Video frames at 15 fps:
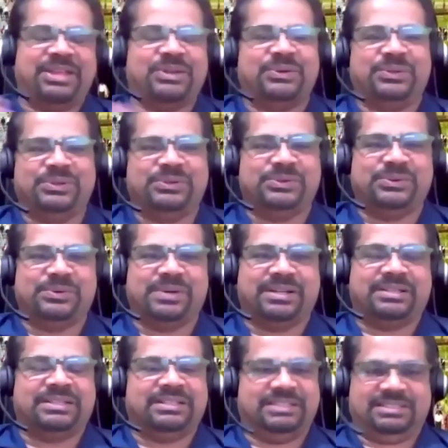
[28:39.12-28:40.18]
who
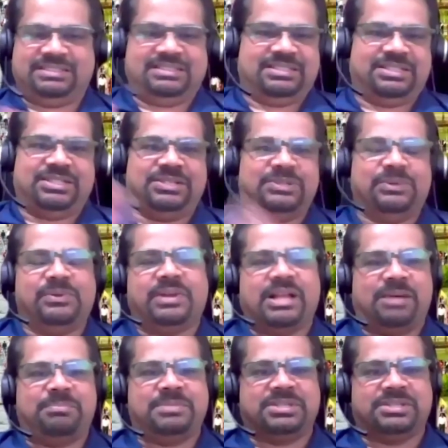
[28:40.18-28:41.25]
you look
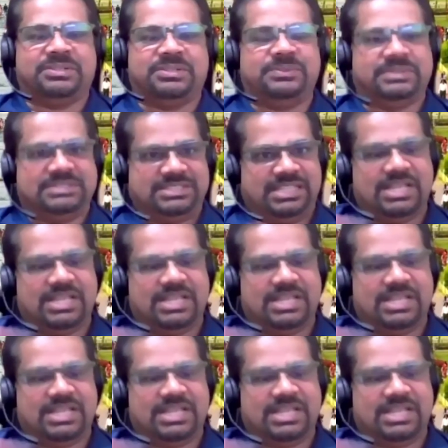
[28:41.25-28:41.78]
up to and see